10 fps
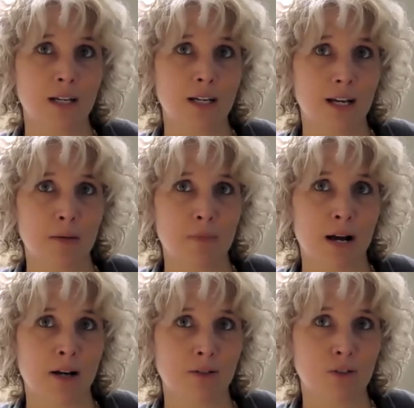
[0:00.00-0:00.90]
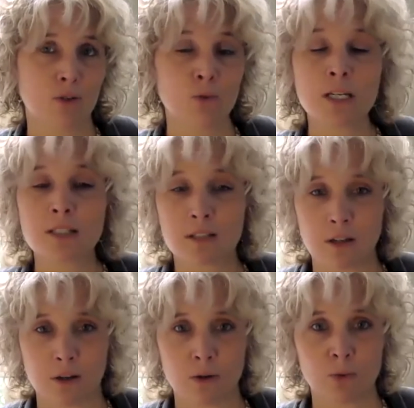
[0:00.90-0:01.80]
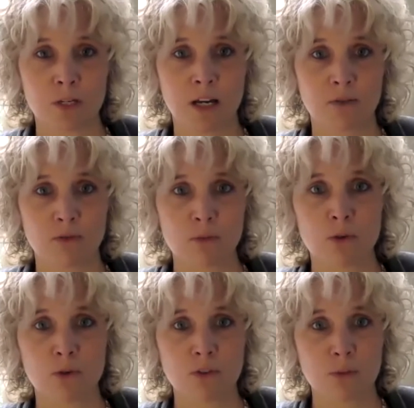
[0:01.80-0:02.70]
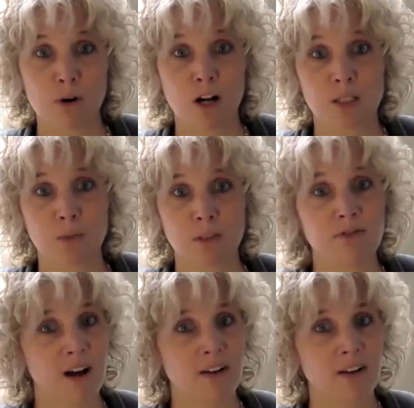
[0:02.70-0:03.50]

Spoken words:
about 2 weeks ago, we have removed approximately